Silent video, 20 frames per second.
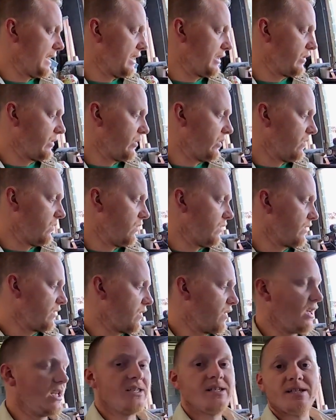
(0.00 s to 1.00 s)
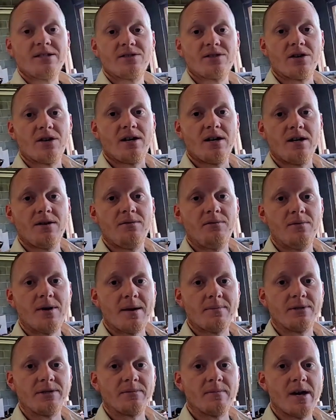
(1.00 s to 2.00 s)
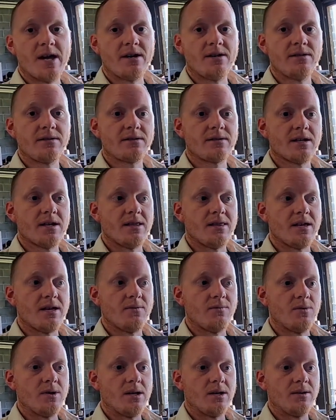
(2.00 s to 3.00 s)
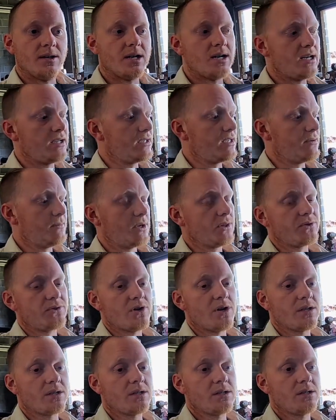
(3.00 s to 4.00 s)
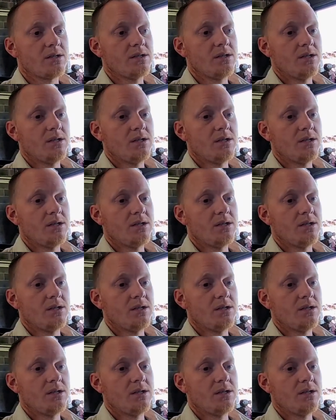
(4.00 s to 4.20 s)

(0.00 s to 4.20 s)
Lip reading: so let's go ahead and get started wrapping some headers, and then we'll get them on the truck